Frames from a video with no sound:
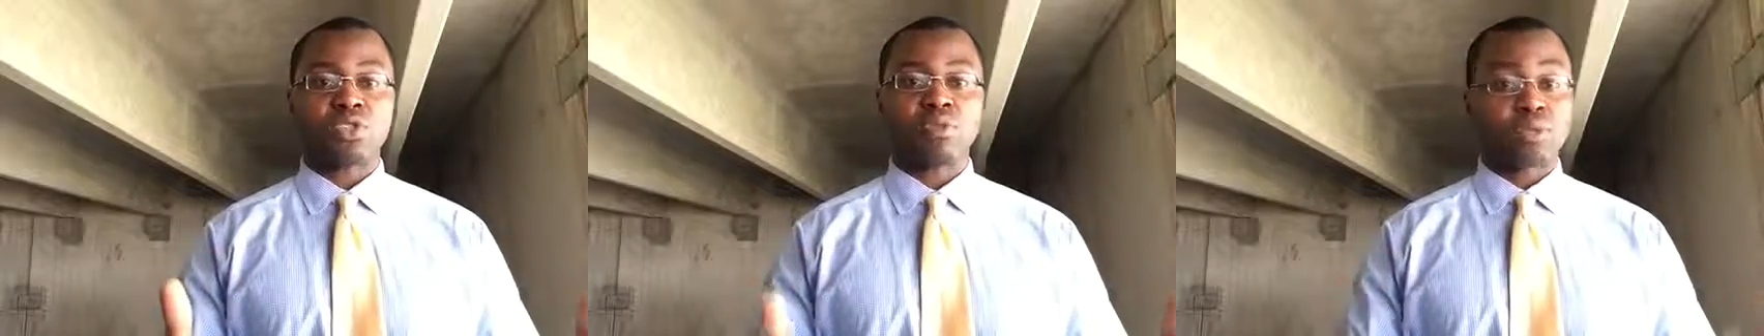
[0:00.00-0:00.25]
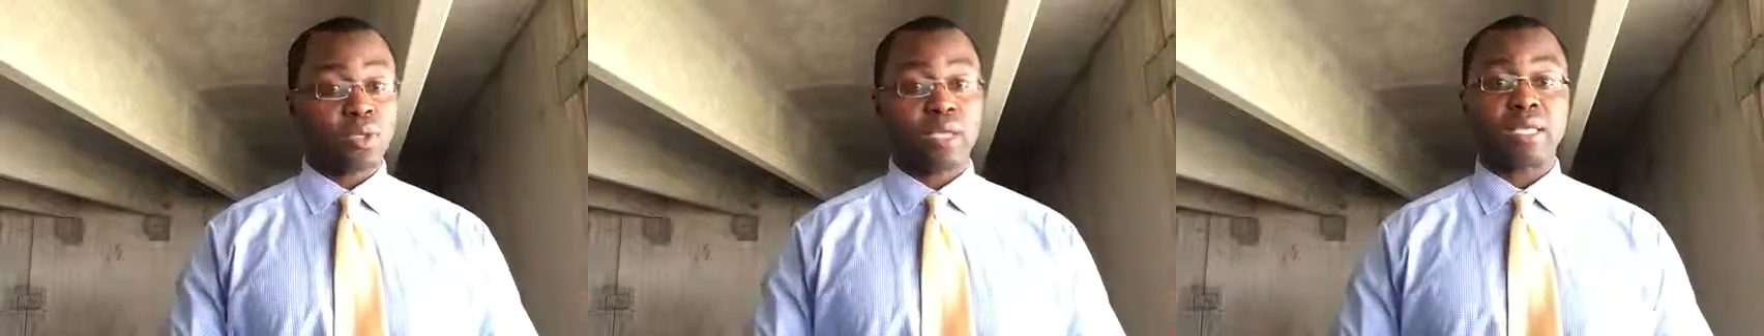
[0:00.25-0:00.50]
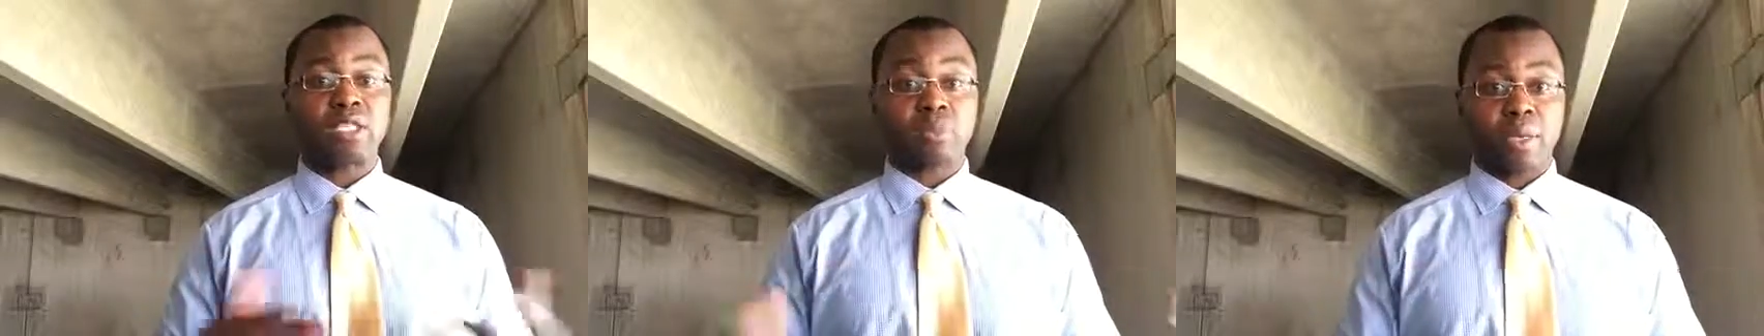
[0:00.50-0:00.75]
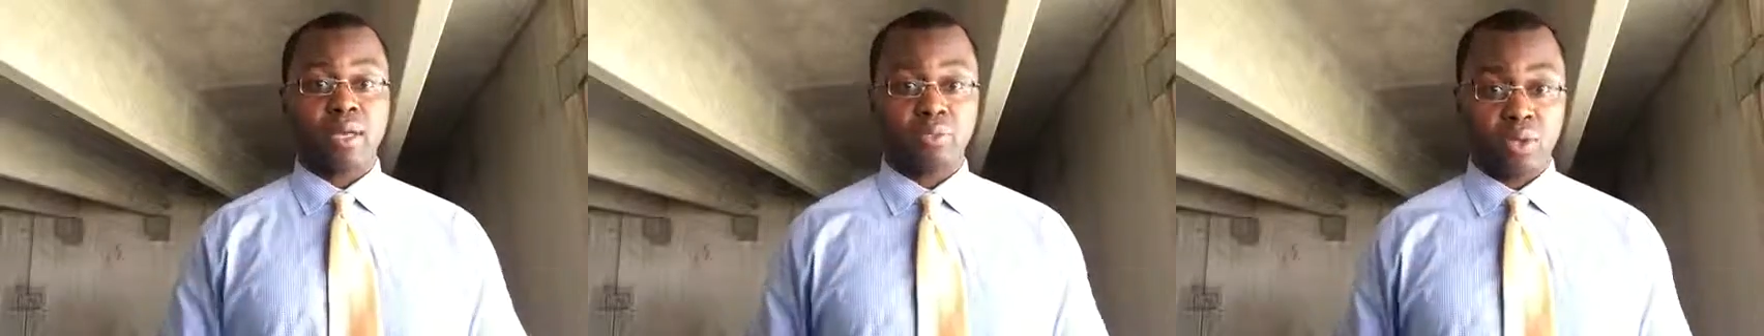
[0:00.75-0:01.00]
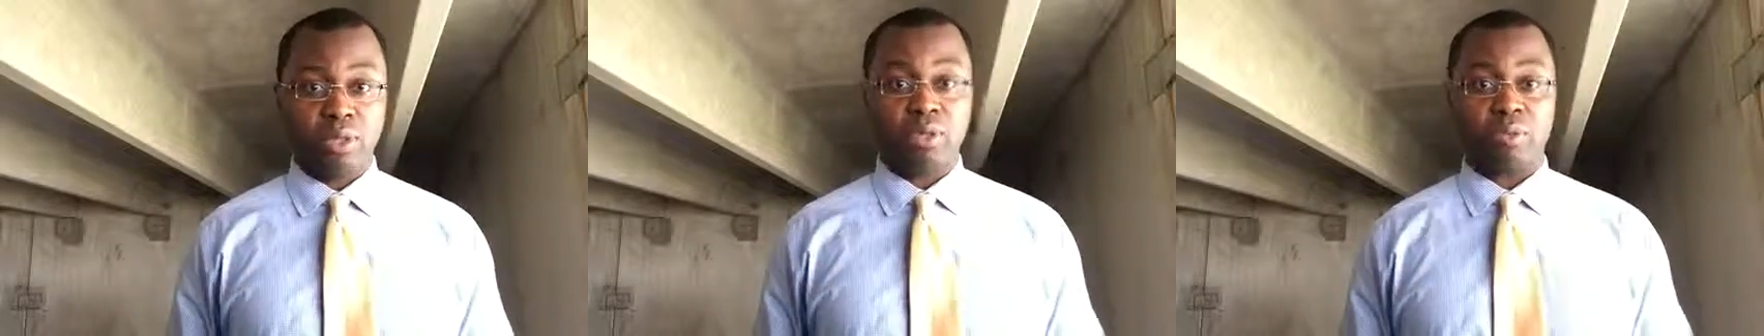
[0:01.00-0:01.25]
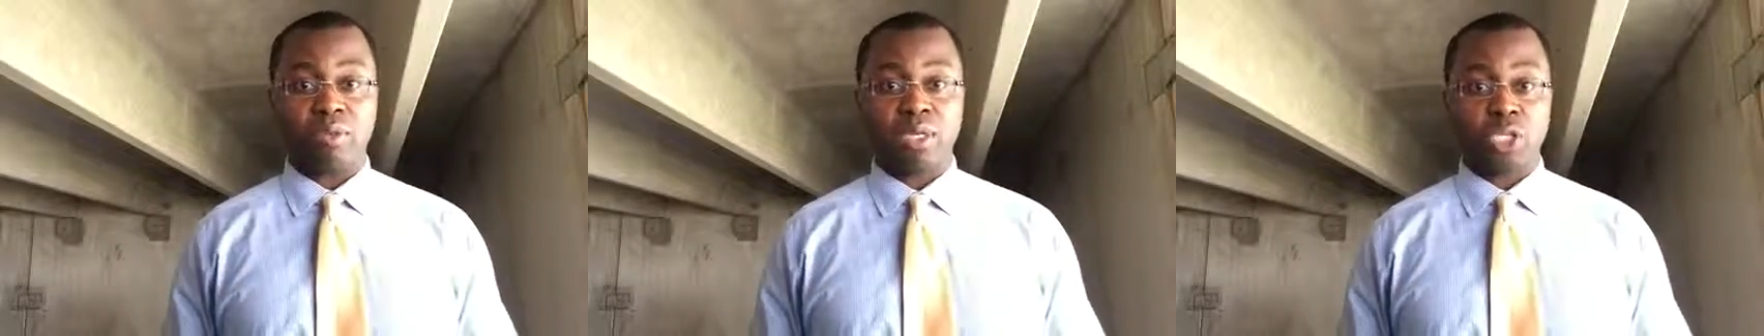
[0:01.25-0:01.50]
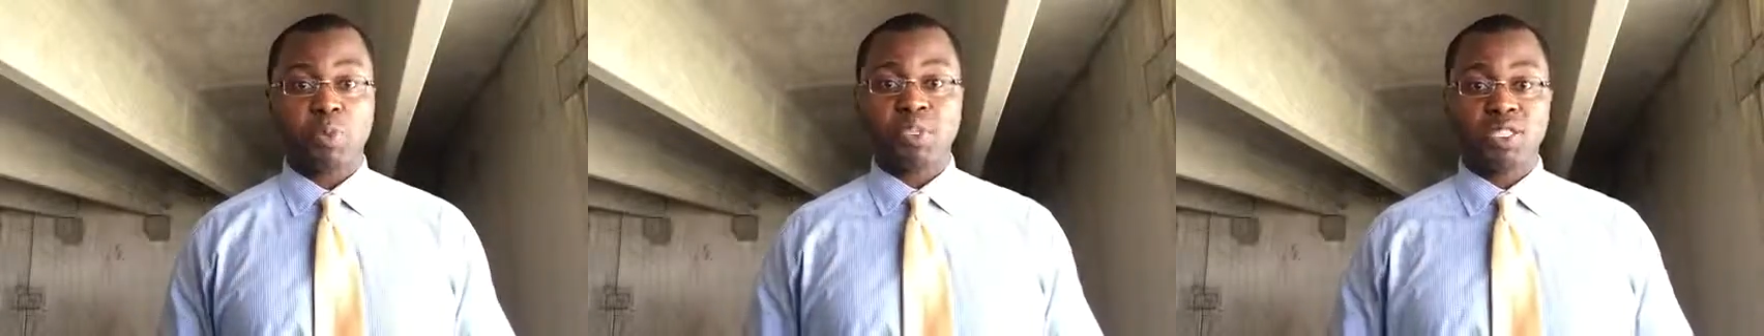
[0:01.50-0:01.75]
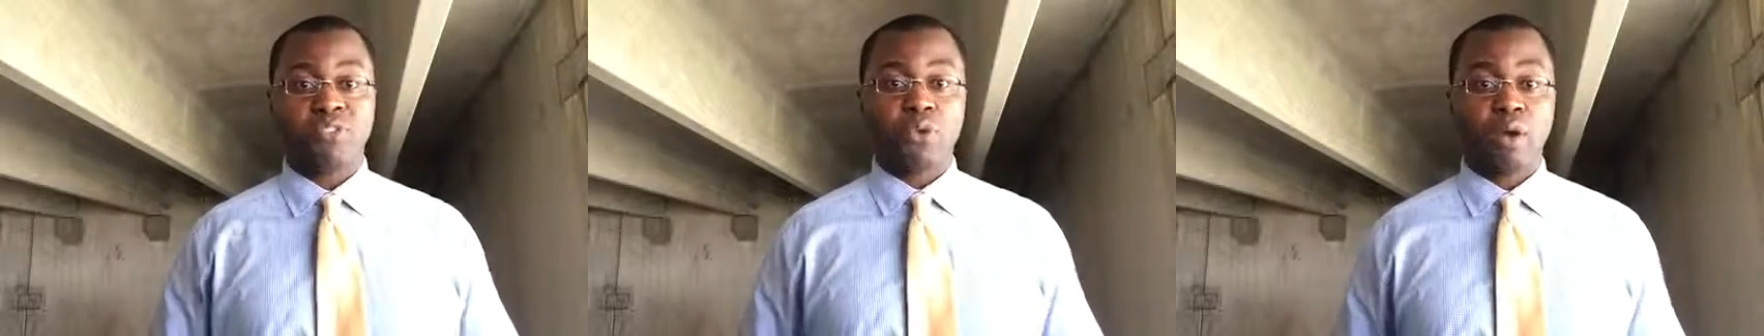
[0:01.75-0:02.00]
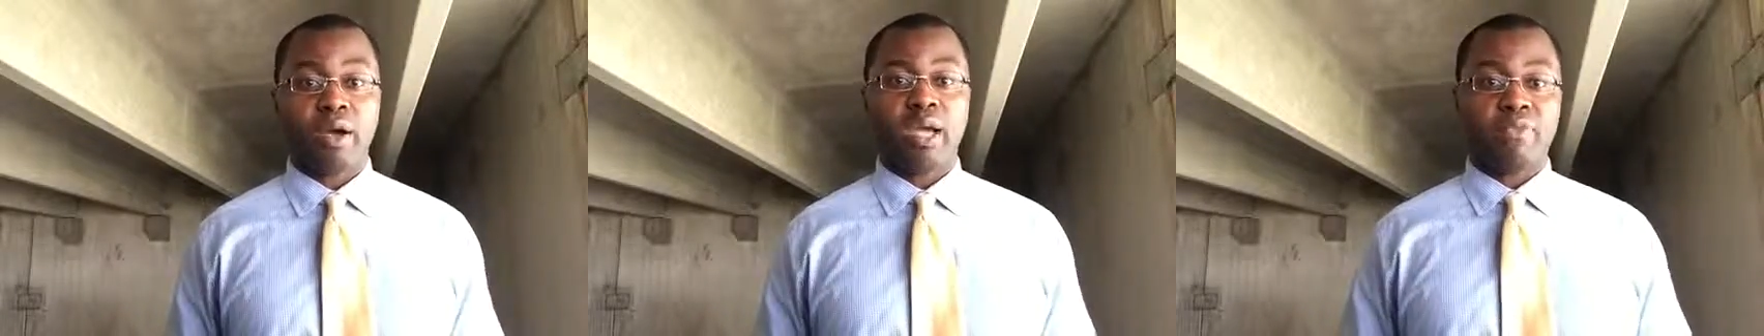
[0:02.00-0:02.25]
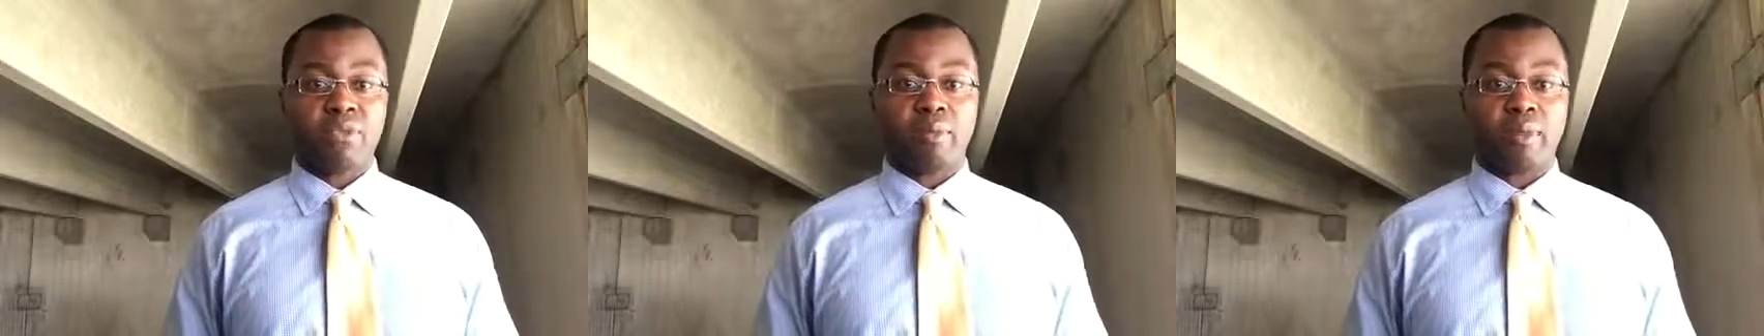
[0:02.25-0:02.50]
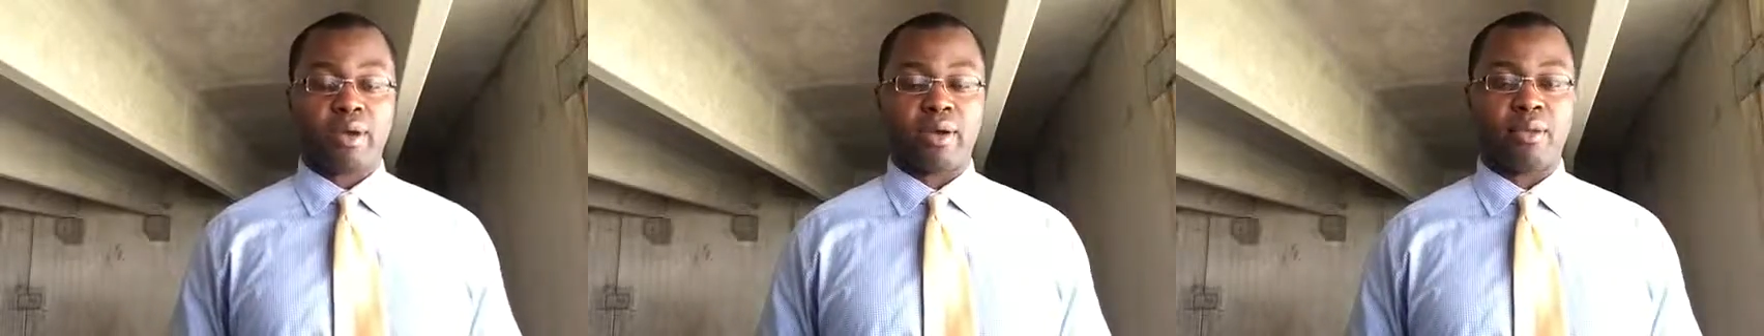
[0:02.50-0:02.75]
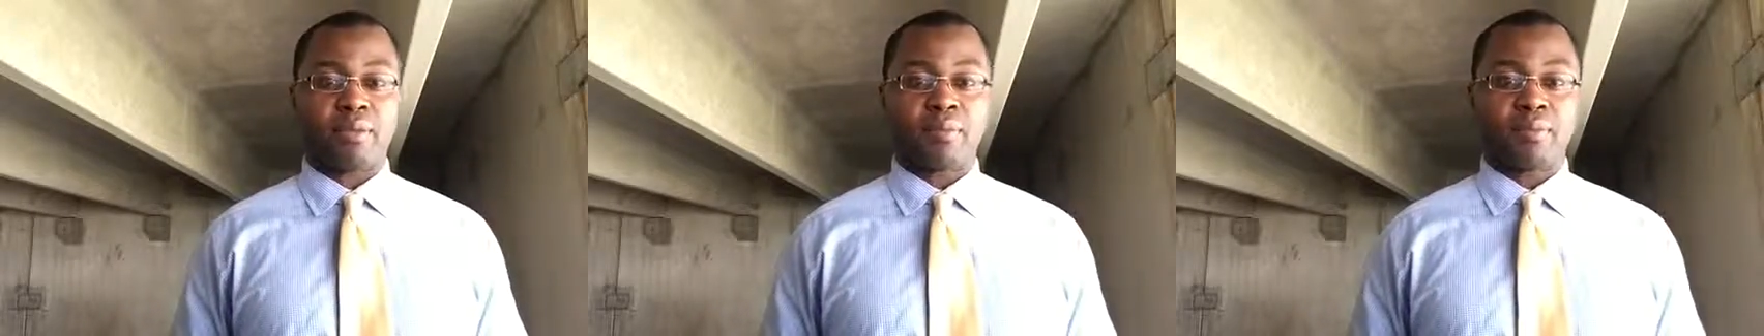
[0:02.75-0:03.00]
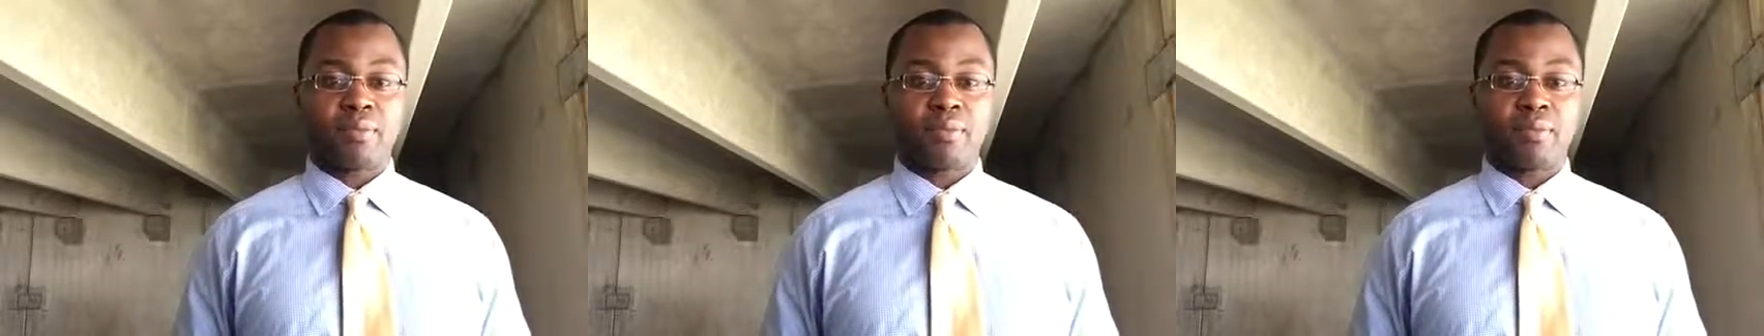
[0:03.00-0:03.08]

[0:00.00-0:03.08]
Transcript: to them so they can spend it with you, especially if you're African American.